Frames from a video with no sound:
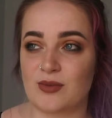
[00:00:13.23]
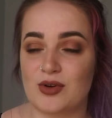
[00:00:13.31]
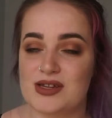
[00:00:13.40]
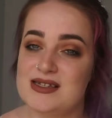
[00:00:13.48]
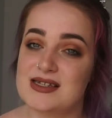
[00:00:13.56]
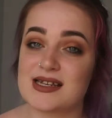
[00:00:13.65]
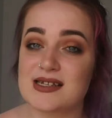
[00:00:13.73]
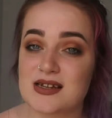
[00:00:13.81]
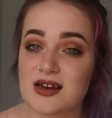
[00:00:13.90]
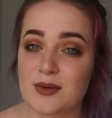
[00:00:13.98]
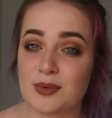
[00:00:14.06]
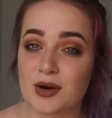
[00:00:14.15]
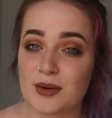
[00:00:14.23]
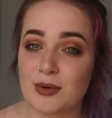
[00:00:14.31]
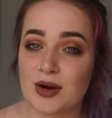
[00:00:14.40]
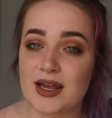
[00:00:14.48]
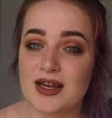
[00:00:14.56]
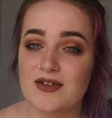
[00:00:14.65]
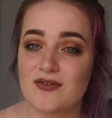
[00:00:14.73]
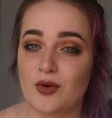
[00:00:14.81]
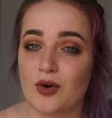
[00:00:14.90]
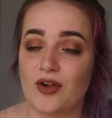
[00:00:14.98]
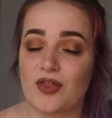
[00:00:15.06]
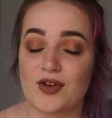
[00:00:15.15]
more season appropriate for